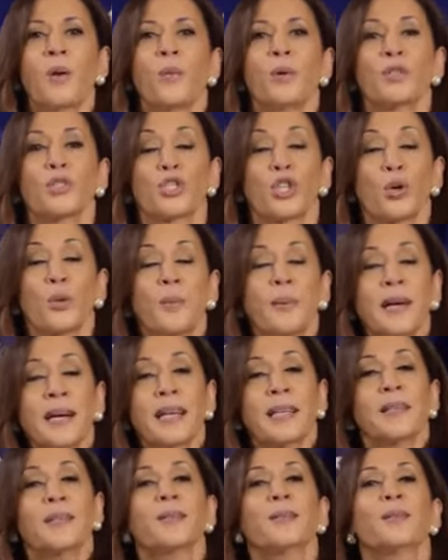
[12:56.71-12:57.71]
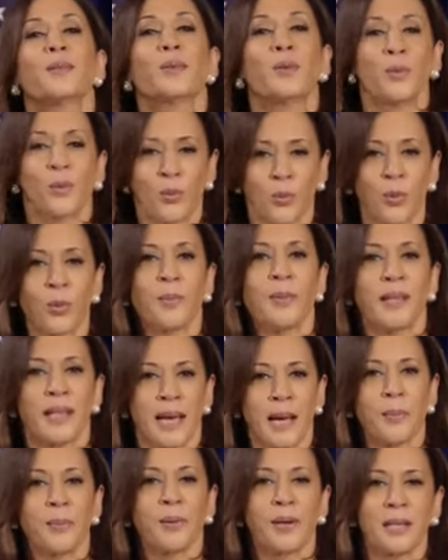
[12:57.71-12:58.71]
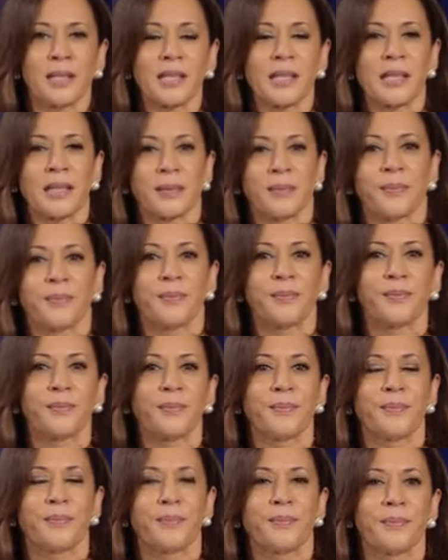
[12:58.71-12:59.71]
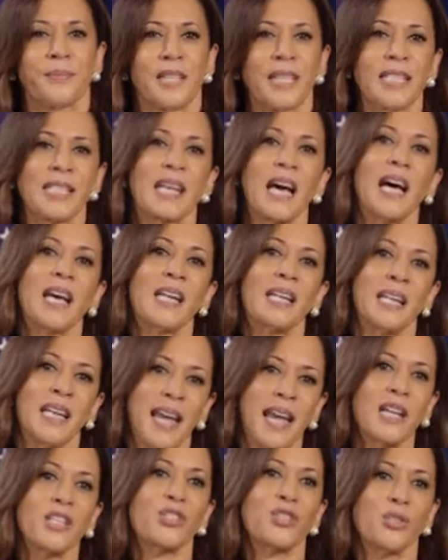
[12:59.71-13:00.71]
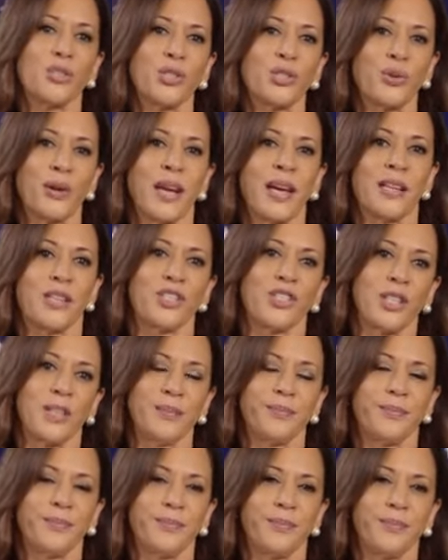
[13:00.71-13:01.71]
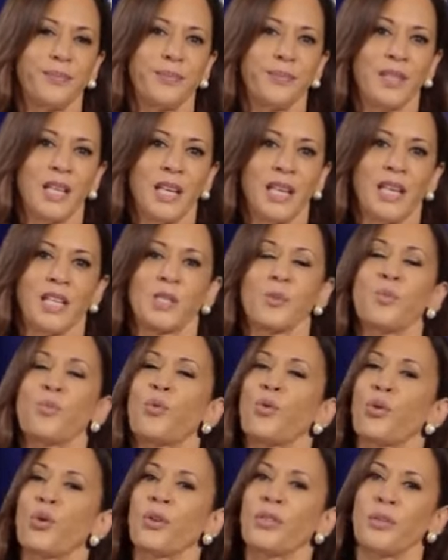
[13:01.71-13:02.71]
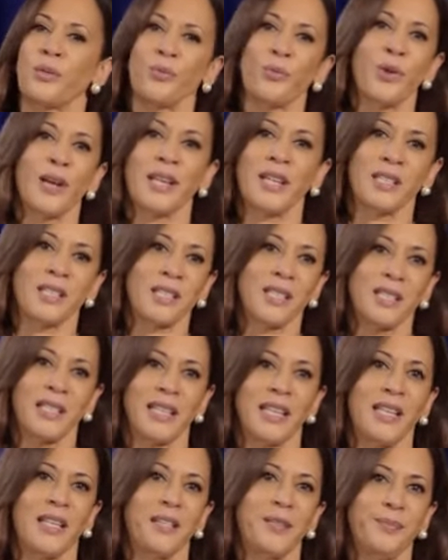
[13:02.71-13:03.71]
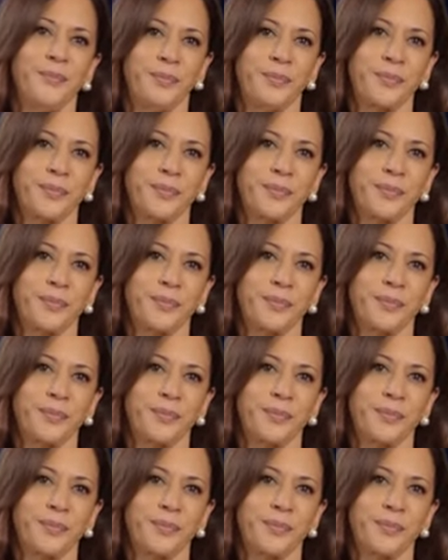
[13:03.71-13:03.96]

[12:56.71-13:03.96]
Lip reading: Well, Joe Biden will be that president. He's got a national strategy. He's more than ready to lead.